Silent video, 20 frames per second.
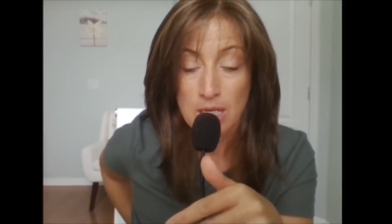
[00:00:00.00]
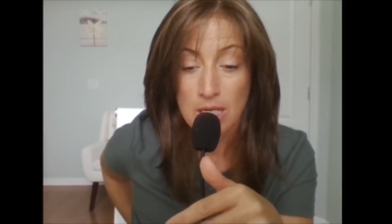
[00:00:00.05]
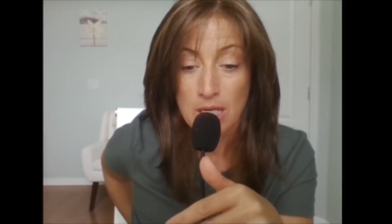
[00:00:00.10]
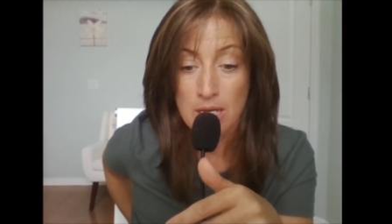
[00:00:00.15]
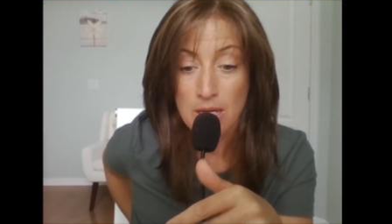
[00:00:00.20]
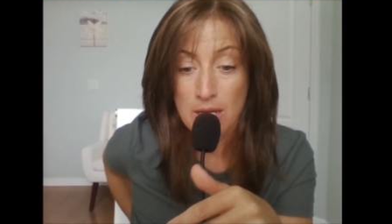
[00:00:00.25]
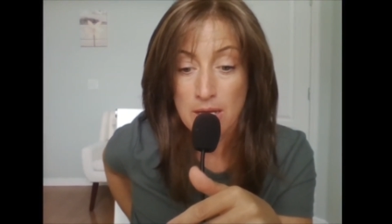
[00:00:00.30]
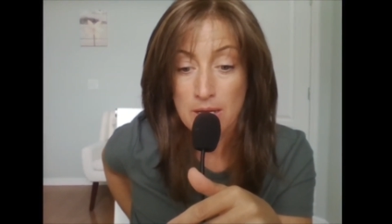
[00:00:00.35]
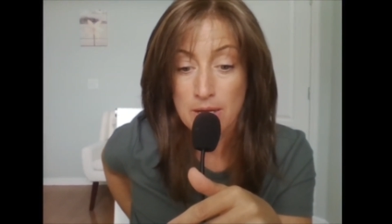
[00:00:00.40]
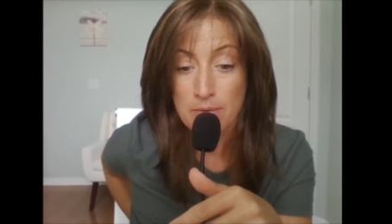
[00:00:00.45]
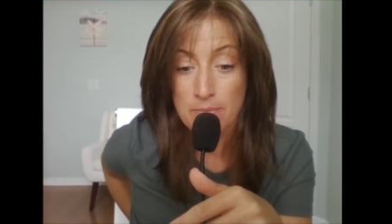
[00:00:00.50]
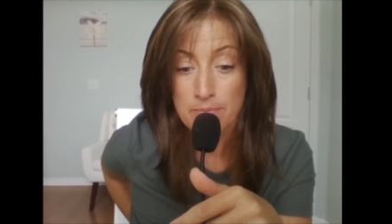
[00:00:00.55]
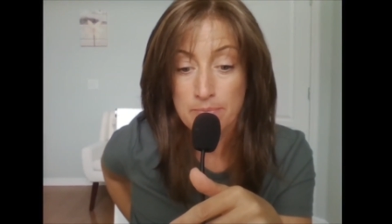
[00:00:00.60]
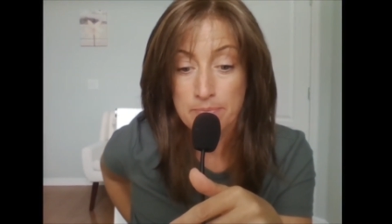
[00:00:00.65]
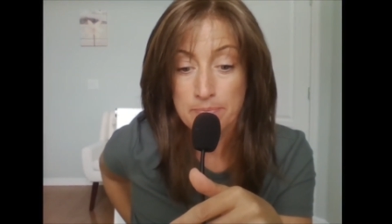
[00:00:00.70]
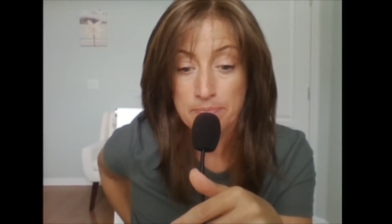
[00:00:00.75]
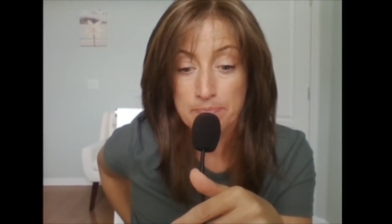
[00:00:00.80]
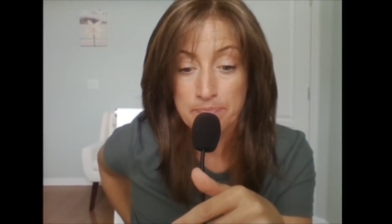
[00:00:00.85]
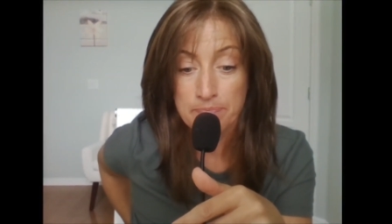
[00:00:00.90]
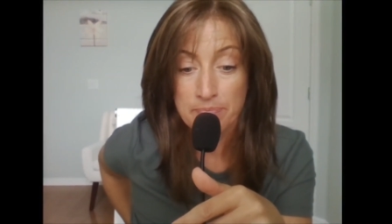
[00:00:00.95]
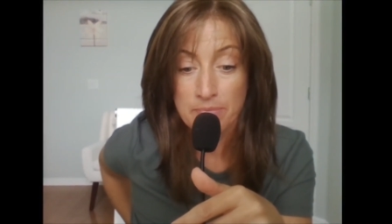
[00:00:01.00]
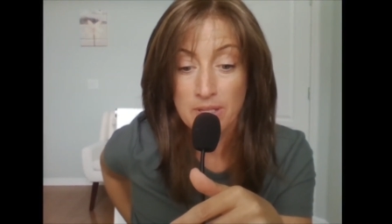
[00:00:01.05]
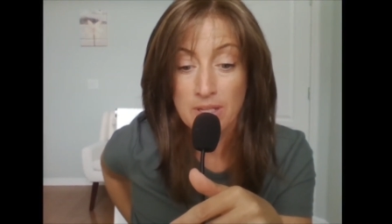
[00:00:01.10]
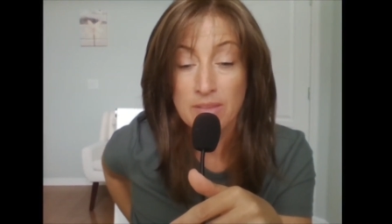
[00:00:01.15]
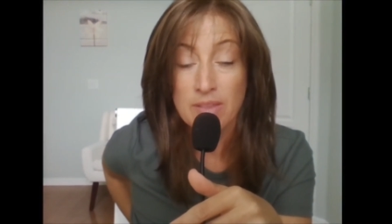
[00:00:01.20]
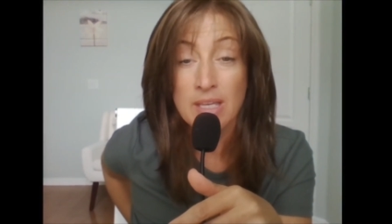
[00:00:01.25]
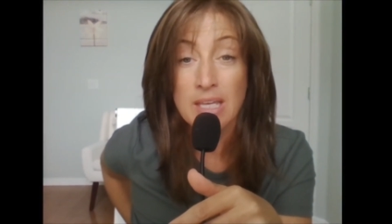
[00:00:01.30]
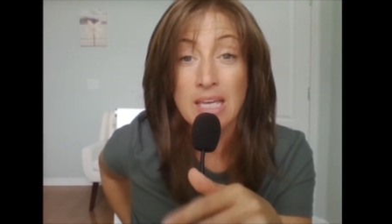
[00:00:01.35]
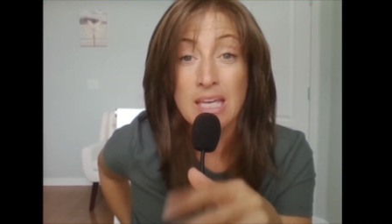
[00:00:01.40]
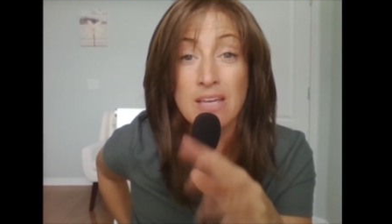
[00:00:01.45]
the
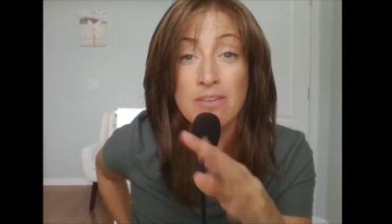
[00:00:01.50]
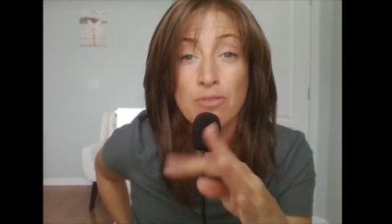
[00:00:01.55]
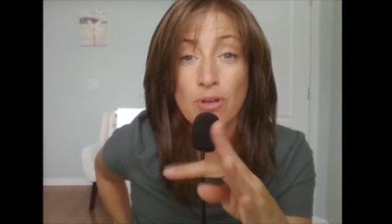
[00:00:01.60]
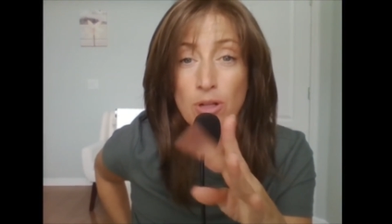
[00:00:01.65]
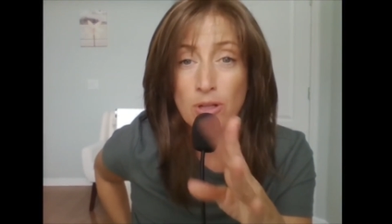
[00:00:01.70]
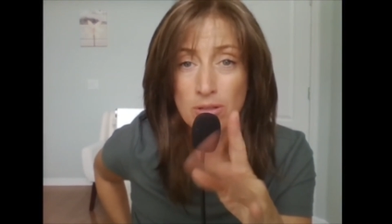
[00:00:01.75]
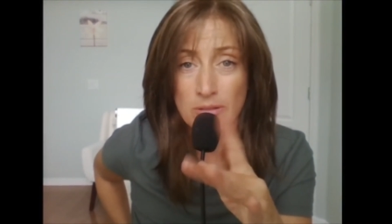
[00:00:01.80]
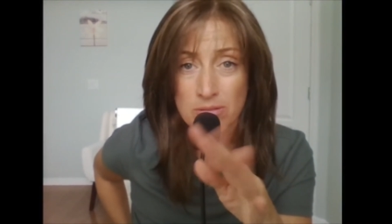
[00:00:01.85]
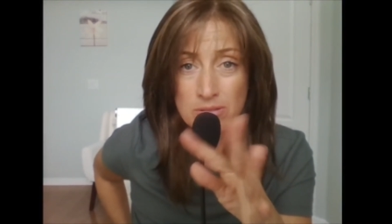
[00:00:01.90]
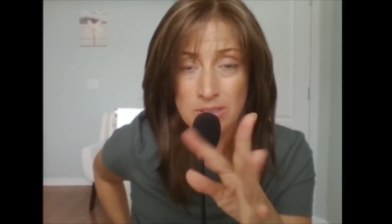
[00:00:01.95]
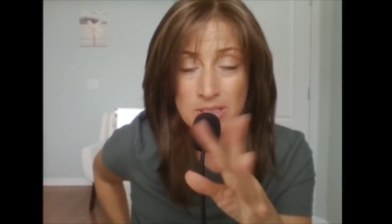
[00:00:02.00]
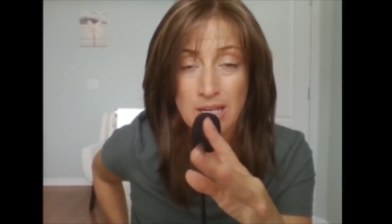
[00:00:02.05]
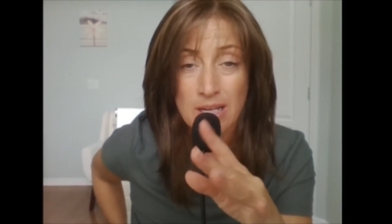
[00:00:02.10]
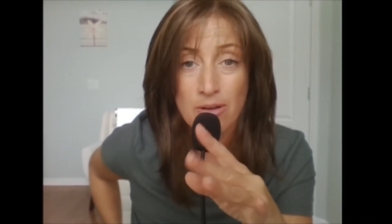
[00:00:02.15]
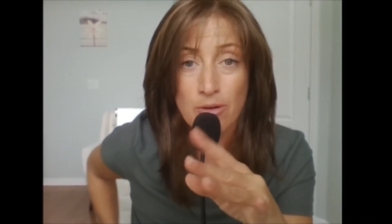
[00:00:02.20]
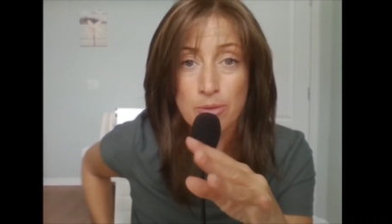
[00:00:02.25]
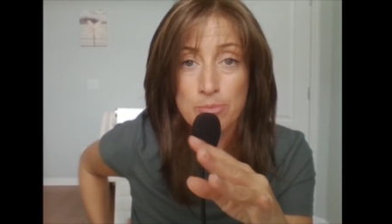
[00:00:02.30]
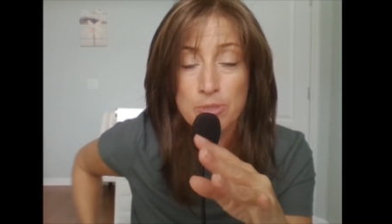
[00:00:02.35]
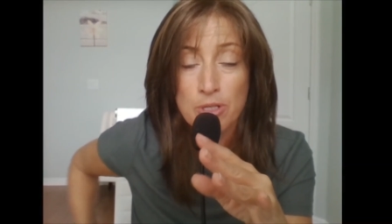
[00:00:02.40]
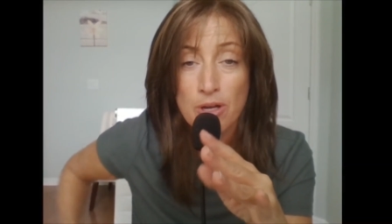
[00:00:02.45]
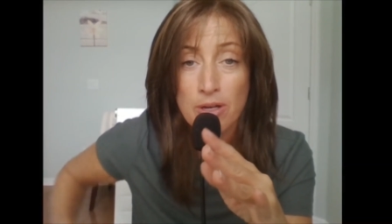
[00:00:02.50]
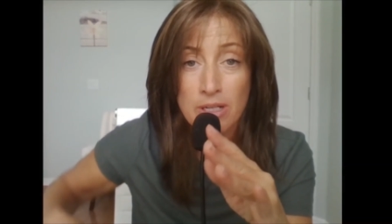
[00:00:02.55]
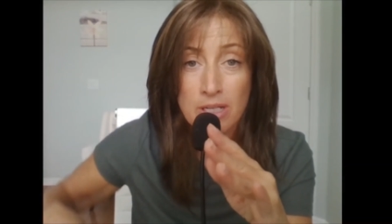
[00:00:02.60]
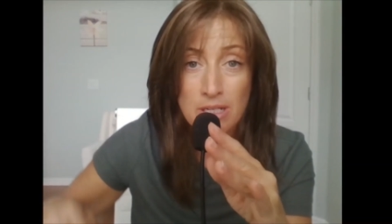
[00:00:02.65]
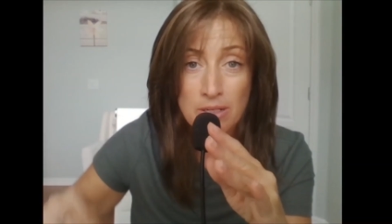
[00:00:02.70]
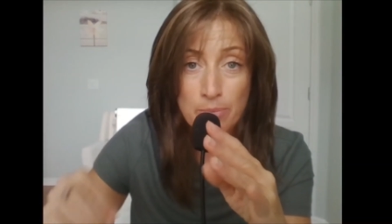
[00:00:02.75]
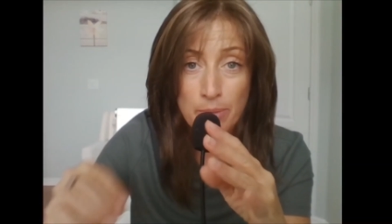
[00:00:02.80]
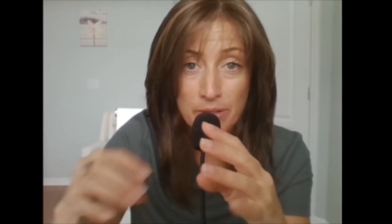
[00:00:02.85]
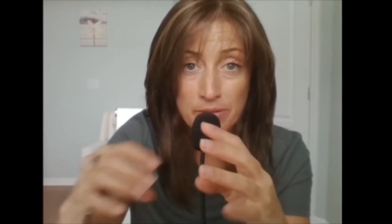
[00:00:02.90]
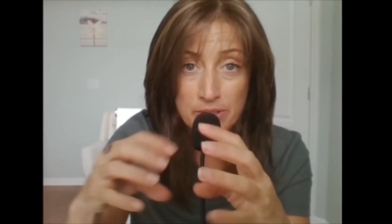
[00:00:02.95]
evil, now I'm talking
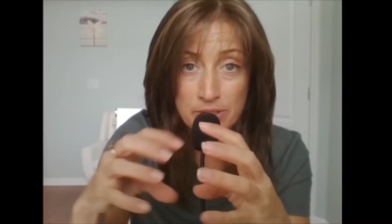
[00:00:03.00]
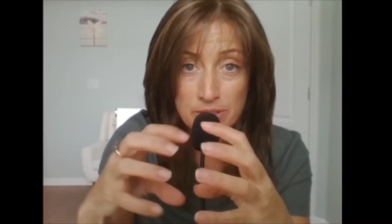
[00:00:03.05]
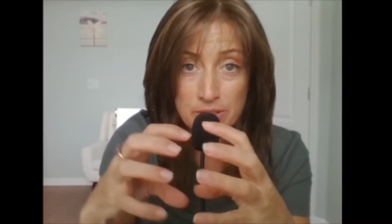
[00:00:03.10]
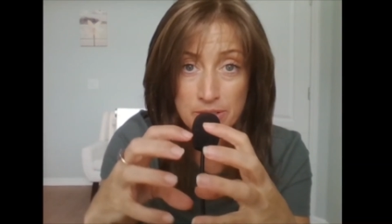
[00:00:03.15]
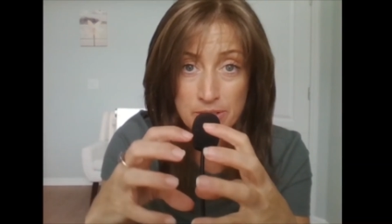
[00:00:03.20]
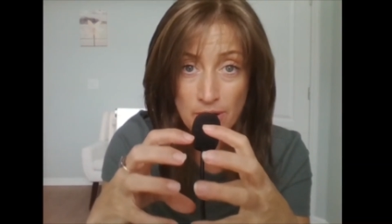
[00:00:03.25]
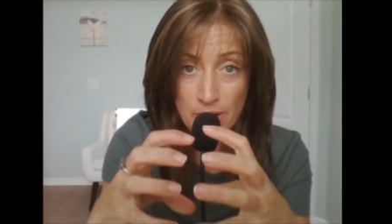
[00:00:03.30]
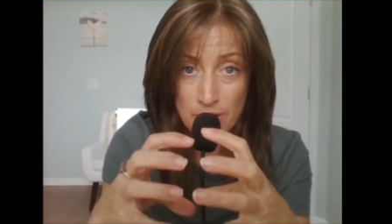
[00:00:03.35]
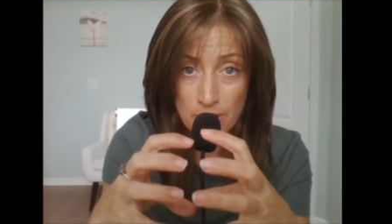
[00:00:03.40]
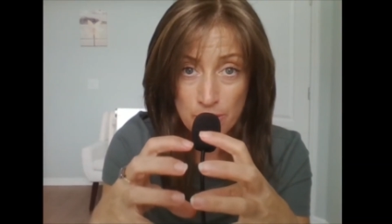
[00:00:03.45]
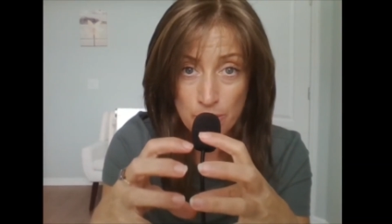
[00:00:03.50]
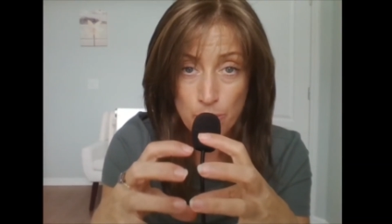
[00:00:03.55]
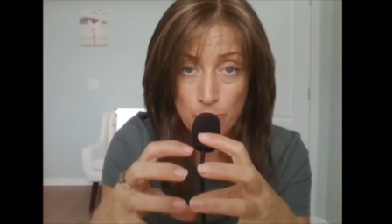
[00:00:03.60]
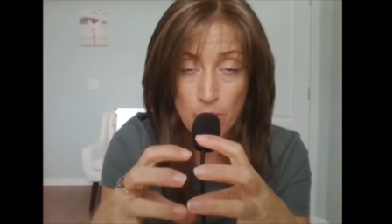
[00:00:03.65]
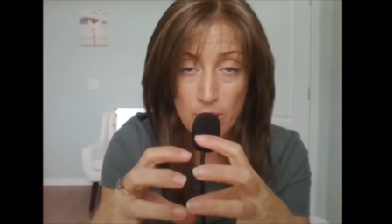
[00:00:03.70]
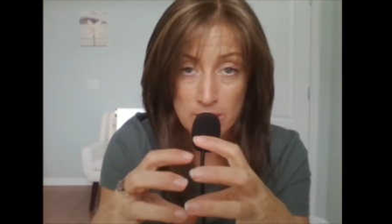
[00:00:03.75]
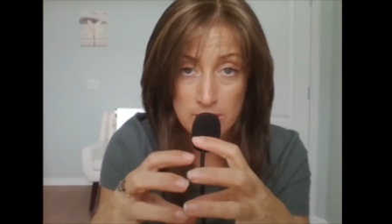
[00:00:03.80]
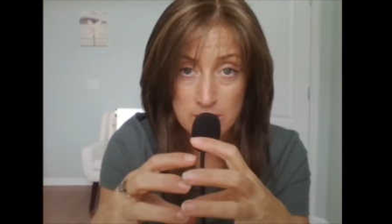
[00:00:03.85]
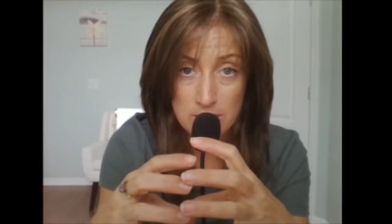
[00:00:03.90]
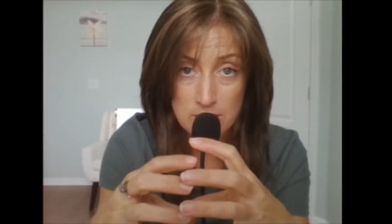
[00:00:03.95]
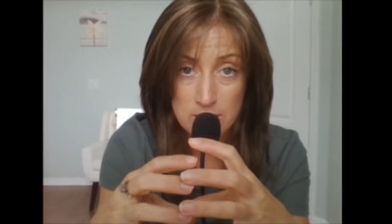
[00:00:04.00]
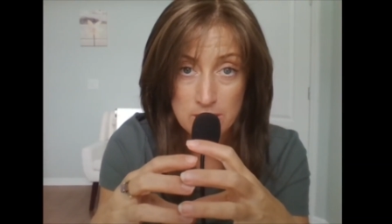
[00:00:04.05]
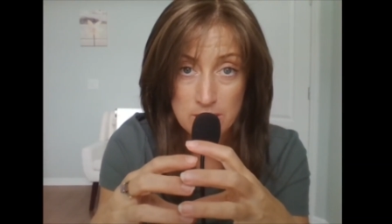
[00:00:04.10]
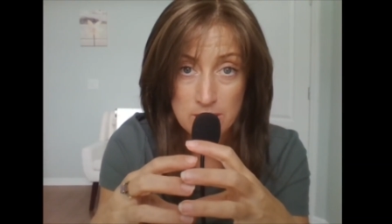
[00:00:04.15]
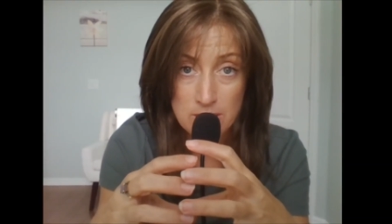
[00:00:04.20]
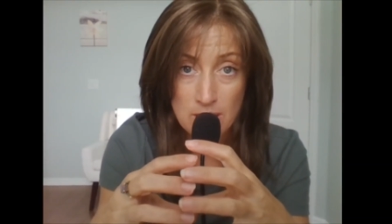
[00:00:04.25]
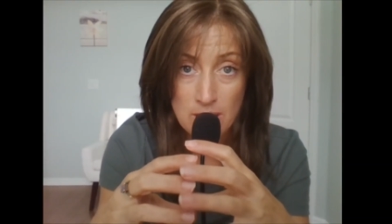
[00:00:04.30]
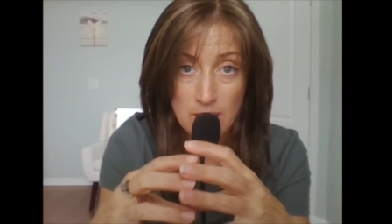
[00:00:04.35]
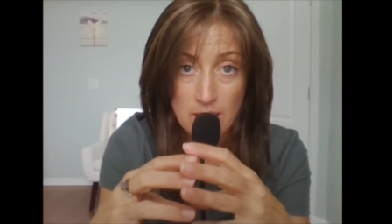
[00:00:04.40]
about the dark ones